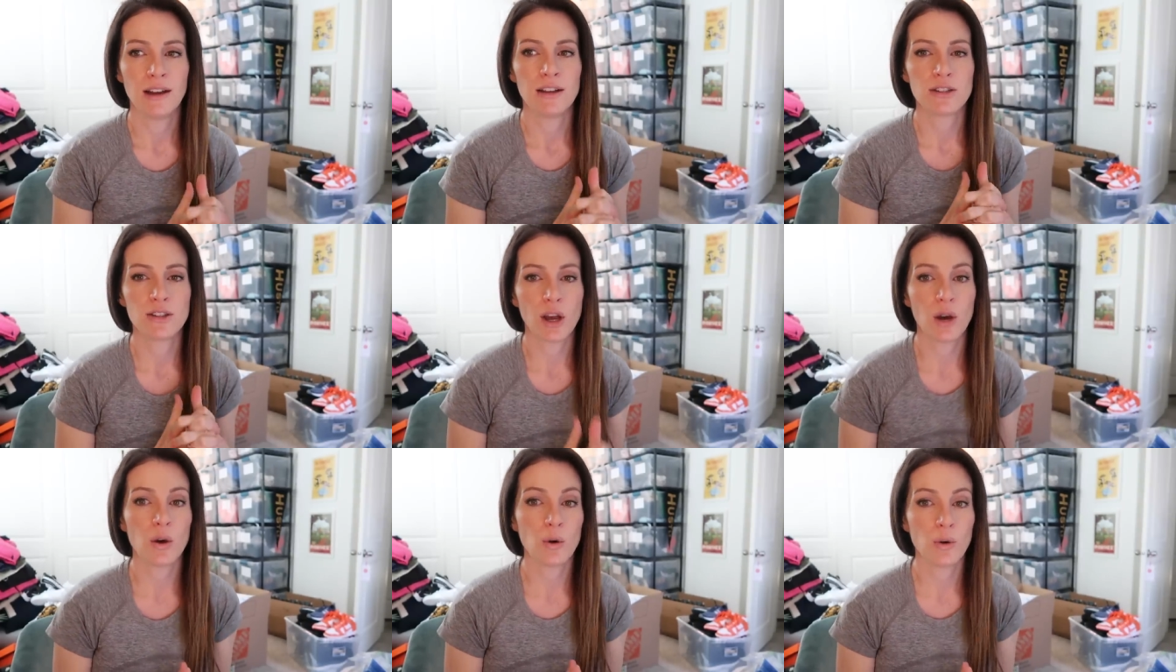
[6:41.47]

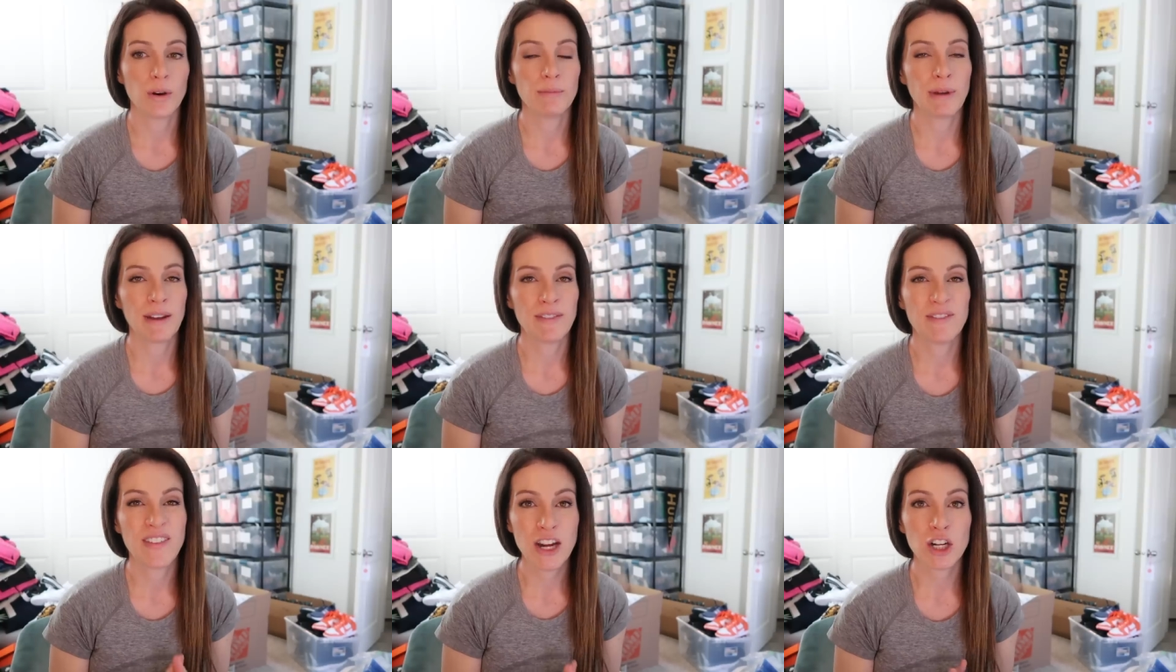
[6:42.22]
So my
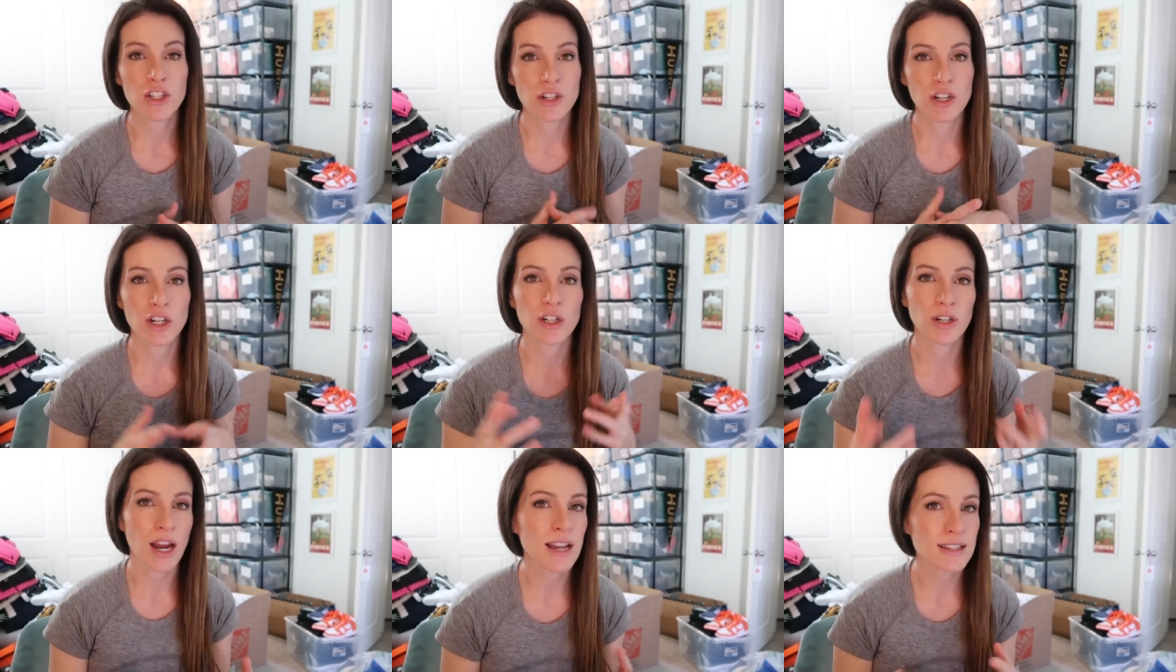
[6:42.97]
fingers are
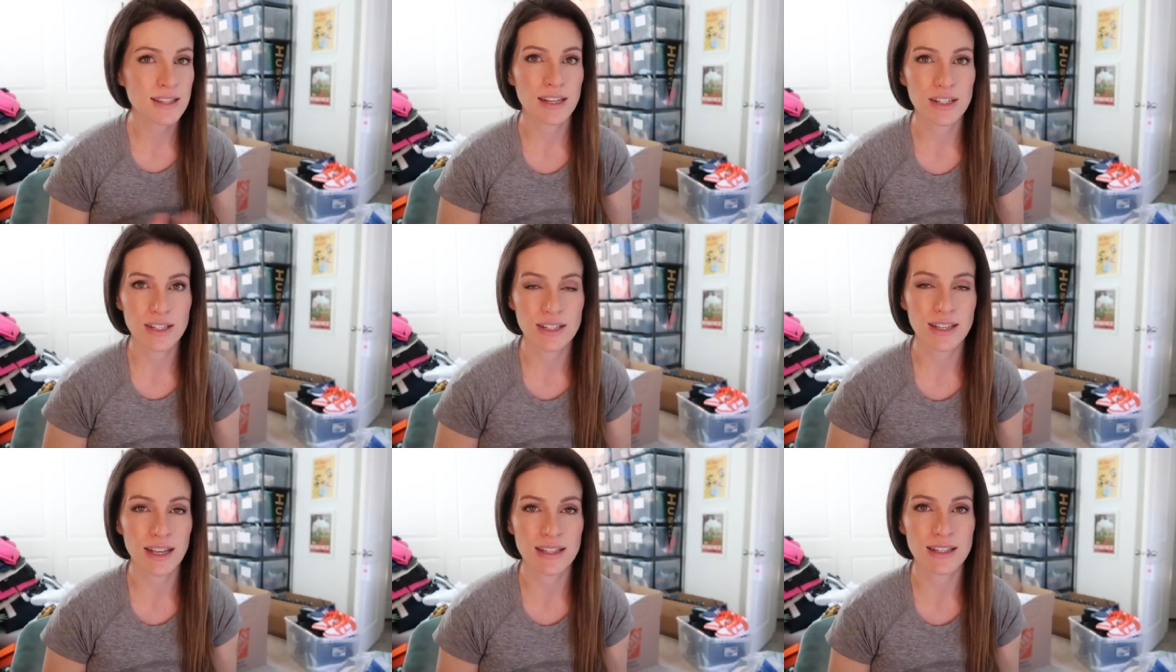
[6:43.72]
crossed that it
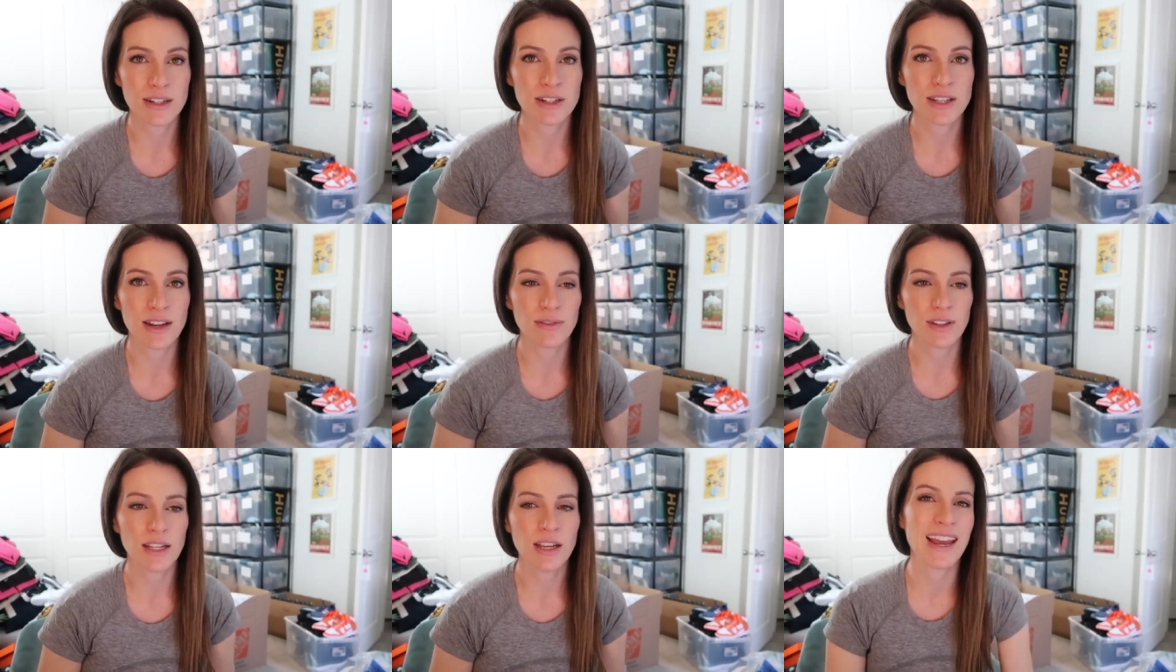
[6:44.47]
just gets there
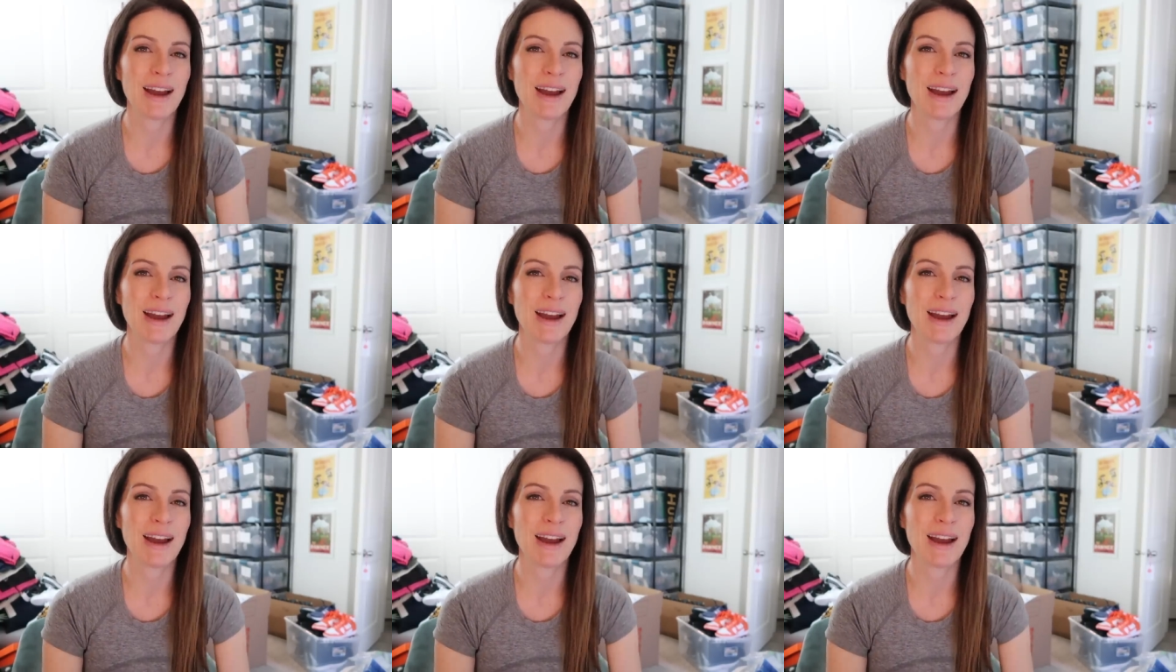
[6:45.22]
safely.